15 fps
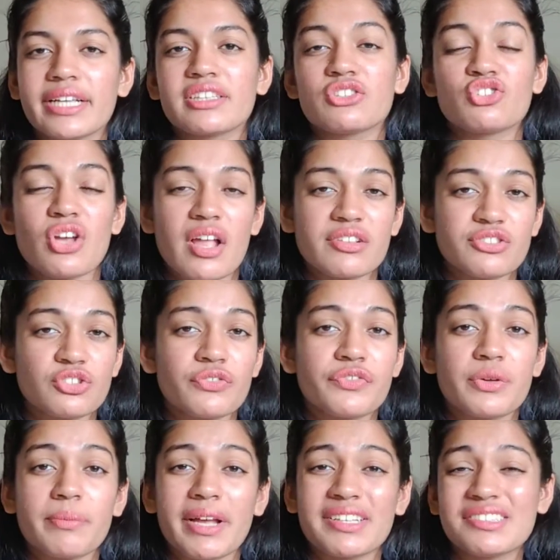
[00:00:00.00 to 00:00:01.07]
Like the chances
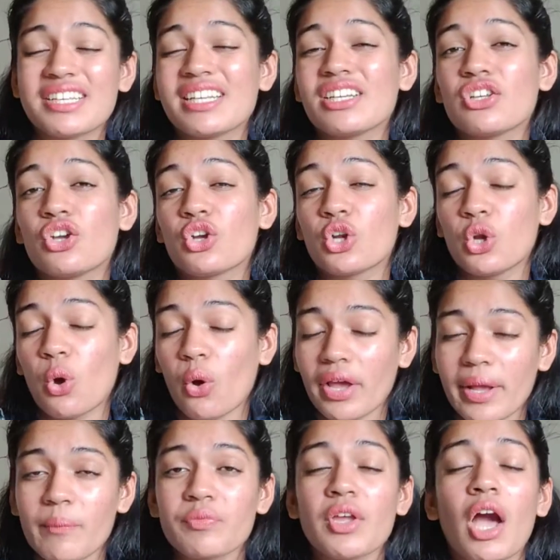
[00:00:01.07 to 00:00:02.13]
of my skin
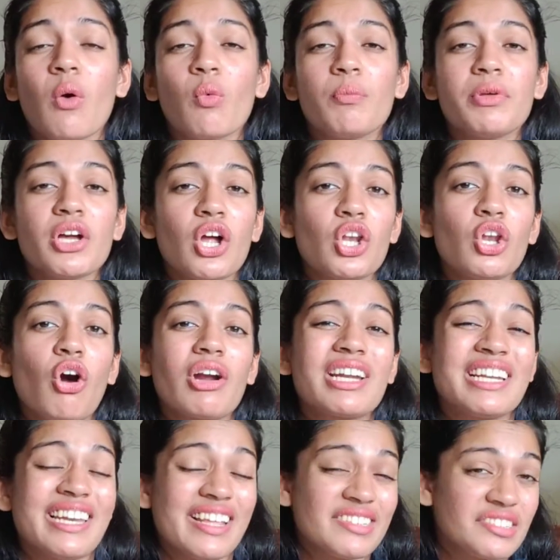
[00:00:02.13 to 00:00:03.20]
clogging would be a
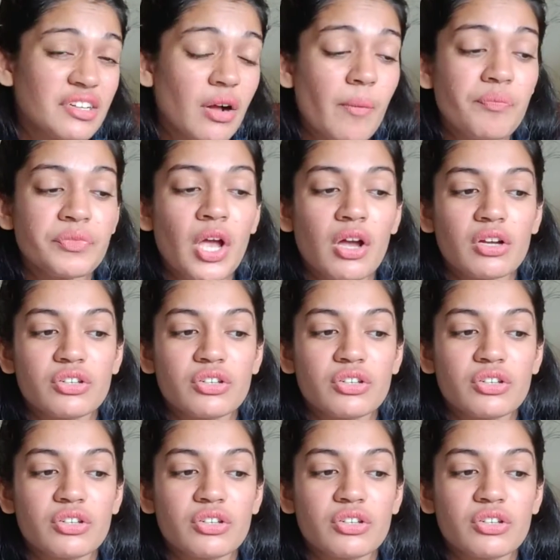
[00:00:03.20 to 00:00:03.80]
lot lesser.